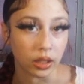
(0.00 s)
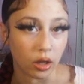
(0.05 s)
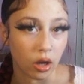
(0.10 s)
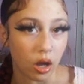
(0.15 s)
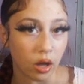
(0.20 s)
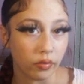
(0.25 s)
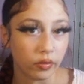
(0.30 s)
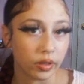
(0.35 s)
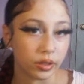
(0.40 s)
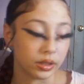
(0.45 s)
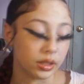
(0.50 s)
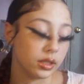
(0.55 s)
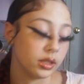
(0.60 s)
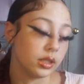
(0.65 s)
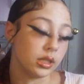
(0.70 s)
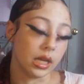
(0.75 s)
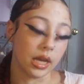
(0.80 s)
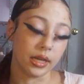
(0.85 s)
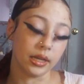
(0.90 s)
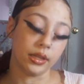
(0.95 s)
off because this is
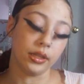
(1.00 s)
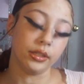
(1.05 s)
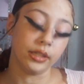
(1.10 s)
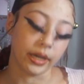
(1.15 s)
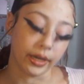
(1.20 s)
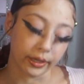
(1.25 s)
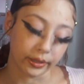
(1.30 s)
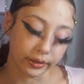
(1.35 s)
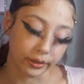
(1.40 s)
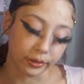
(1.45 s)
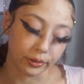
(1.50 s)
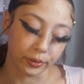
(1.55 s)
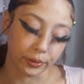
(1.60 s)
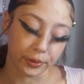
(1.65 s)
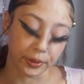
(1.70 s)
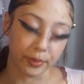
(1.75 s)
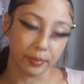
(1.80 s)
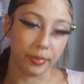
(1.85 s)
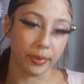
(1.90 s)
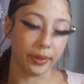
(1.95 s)
the end of the terrace
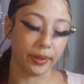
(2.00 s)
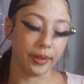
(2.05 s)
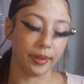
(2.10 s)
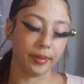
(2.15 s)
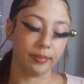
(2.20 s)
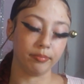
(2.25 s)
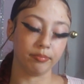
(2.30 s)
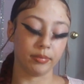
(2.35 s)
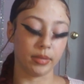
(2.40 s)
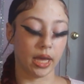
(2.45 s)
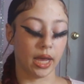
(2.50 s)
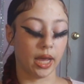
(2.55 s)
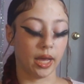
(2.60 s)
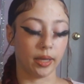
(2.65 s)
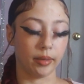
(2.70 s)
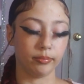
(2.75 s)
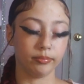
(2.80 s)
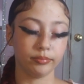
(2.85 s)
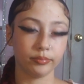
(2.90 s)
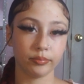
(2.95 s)
tutorial. But
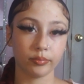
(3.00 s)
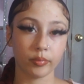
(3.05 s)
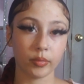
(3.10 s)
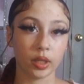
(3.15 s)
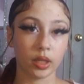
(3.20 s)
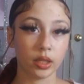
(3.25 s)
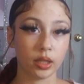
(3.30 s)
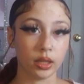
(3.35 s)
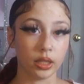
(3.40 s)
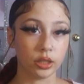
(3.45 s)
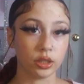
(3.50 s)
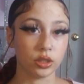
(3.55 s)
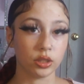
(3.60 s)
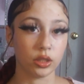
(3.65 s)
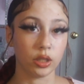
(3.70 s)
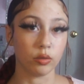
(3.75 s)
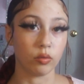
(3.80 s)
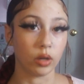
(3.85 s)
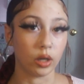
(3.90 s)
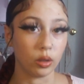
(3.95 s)
yeah, let's just
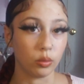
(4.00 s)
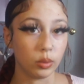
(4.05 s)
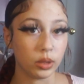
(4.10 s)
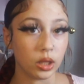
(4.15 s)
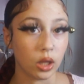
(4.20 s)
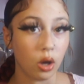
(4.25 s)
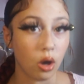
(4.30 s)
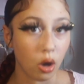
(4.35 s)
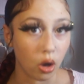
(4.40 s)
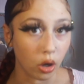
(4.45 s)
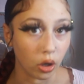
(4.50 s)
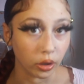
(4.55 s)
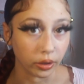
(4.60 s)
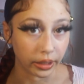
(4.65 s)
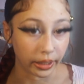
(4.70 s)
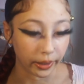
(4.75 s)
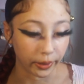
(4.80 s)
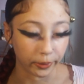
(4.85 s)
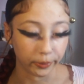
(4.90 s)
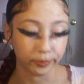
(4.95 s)
get right on with the haul
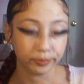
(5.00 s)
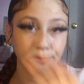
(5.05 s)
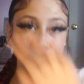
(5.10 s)
now.